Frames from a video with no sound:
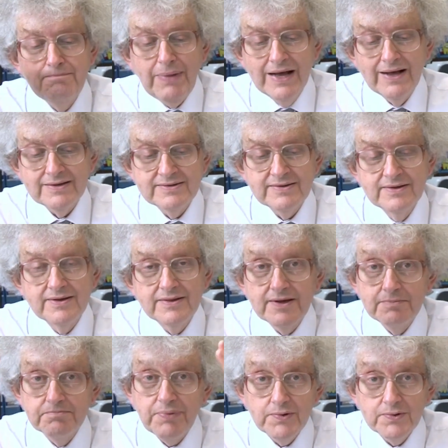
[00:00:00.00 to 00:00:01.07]
But
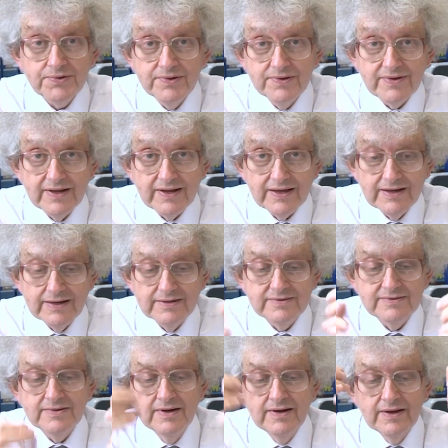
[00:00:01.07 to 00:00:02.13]
the important thing
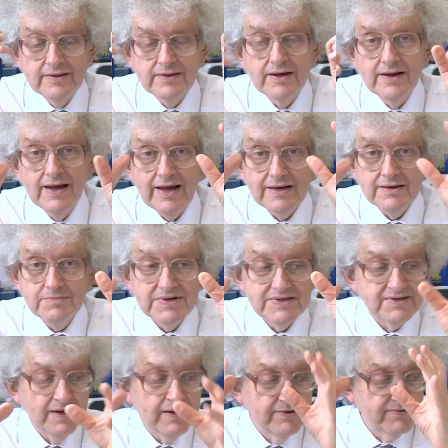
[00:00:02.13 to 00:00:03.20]
is that
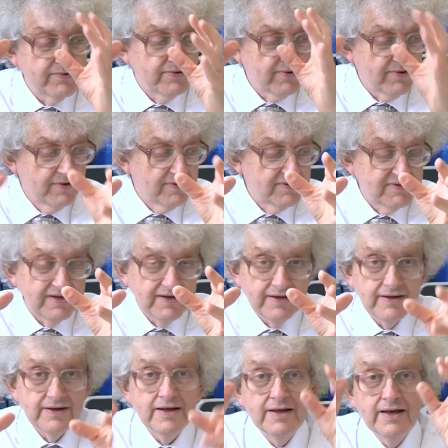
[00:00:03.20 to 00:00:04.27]
element
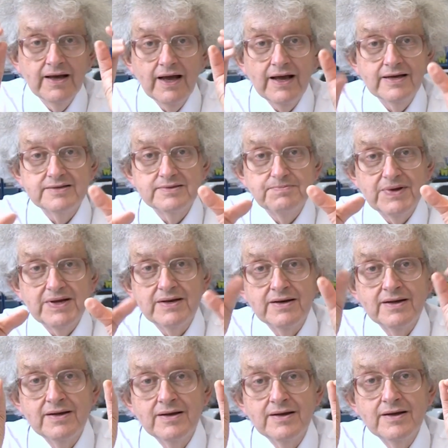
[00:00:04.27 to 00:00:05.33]
113 has
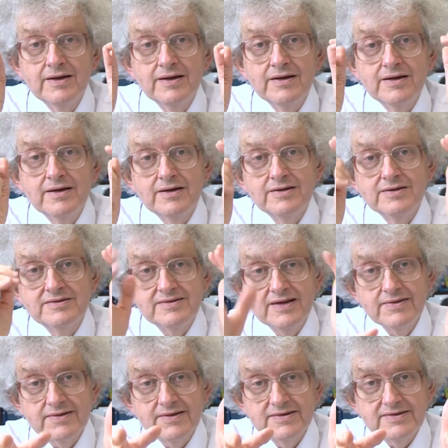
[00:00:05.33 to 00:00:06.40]
been
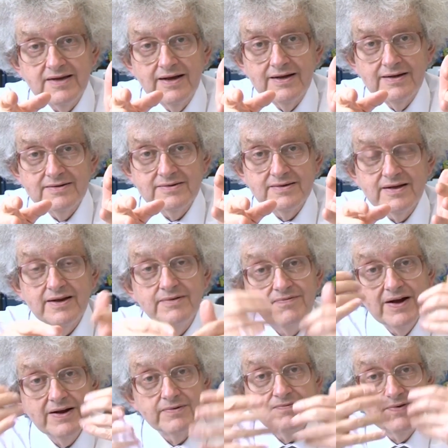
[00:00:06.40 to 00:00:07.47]
synthesized, in
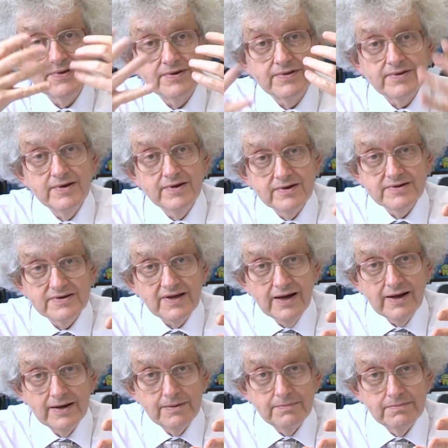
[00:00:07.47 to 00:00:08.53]
fact, for the third
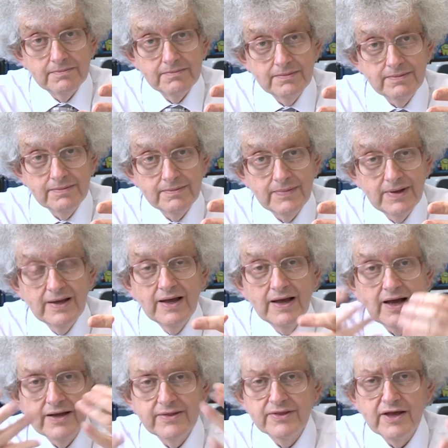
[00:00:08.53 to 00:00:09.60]
time,
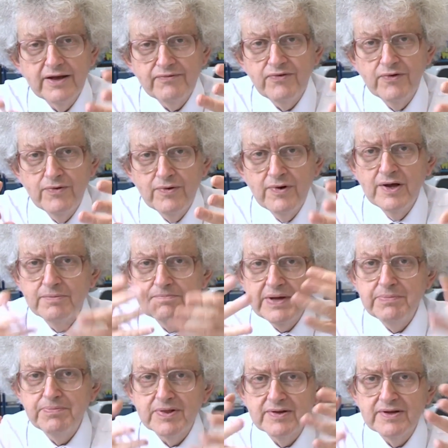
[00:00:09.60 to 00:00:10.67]
and therefore
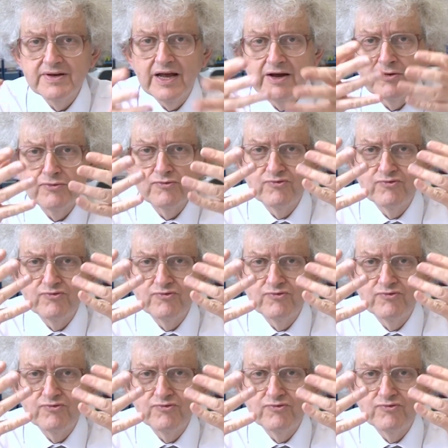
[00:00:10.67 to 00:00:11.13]
people are now